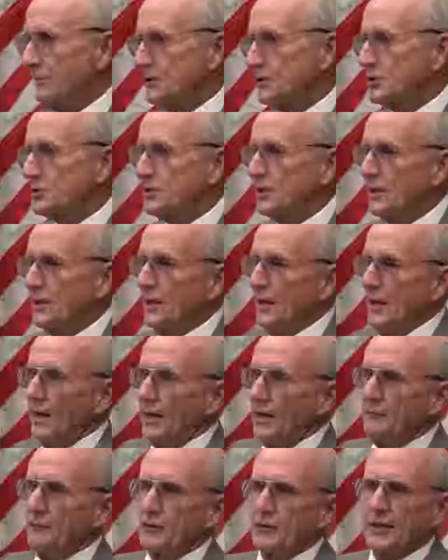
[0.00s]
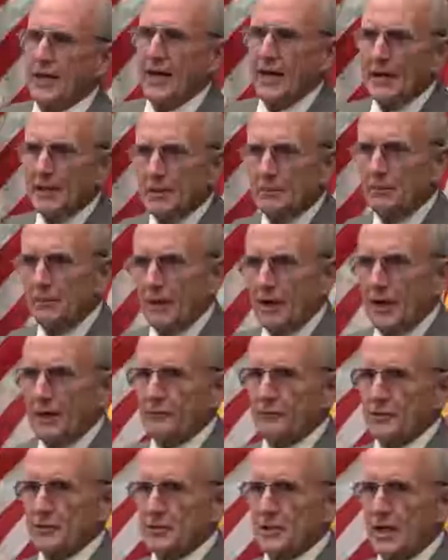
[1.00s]
But you see, if you can't
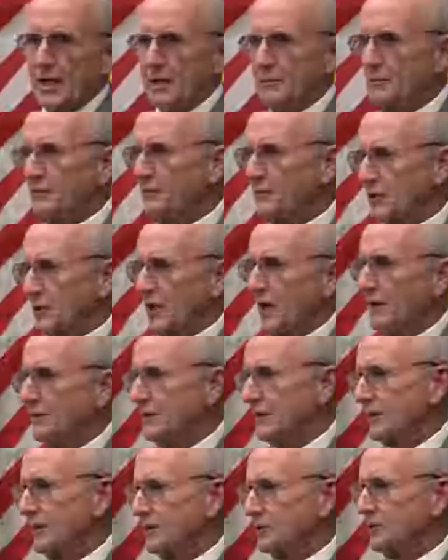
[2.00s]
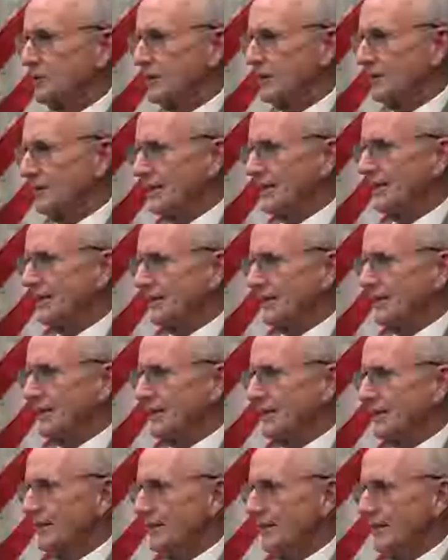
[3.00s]
apply for asylum, if you're caught in the country
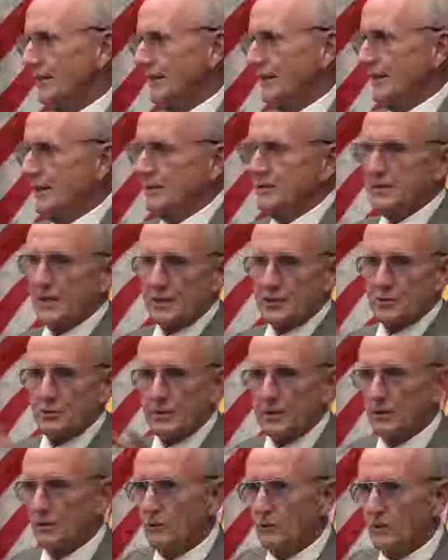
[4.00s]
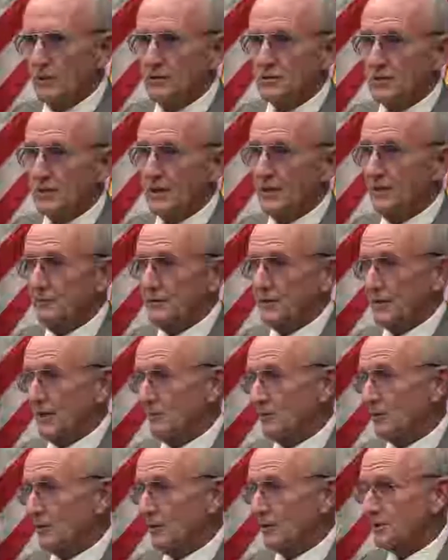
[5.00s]
illegally, it takes away the whole incentive to
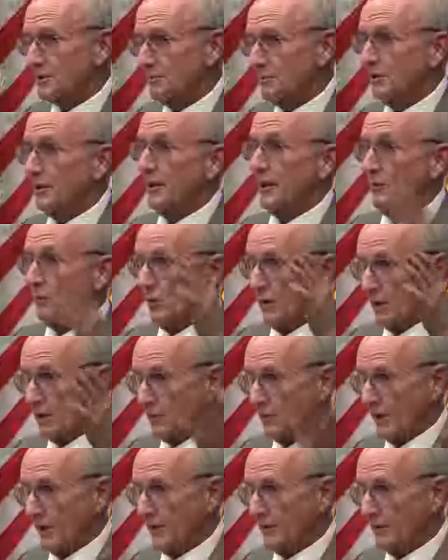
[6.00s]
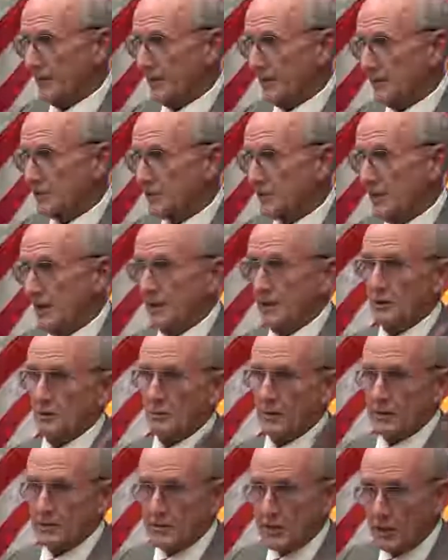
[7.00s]
come across the border. They want to wait on the other side,
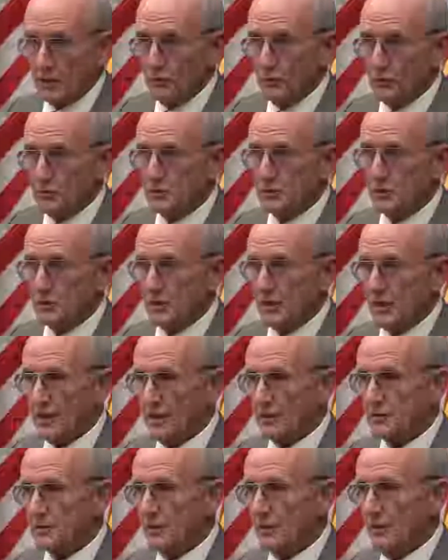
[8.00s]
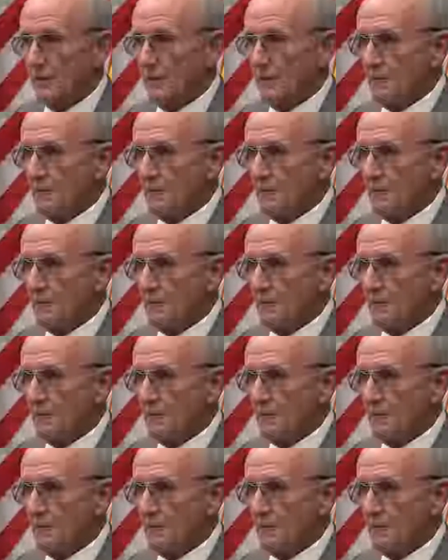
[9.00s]
otherwise they lose the chance.